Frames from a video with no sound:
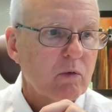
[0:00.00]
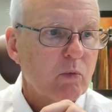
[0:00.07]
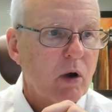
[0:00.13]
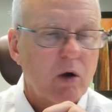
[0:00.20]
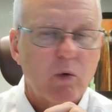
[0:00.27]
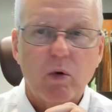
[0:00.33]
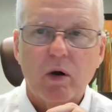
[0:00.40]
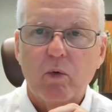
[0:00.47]

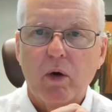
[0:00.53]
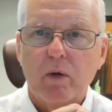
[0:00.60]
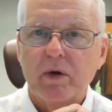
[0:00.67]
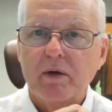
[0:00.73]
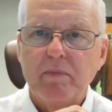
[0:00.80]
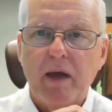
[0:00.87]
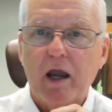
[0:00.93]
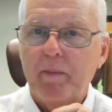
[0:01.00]
where
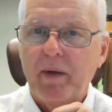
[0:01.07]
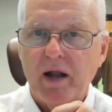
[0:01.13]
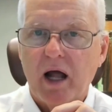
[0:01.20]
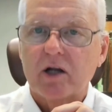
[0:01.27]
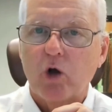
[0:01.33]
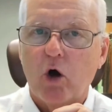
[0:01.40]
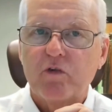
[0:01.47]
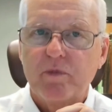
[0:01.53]
we may or may
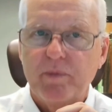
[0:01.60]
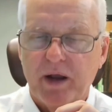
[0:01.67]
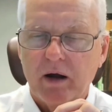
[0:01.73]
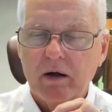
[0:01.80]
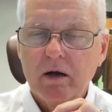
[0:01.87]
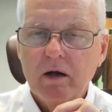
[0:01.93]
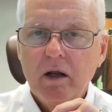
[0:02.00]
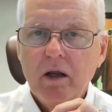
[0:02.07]
not go from
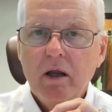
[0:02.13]
there.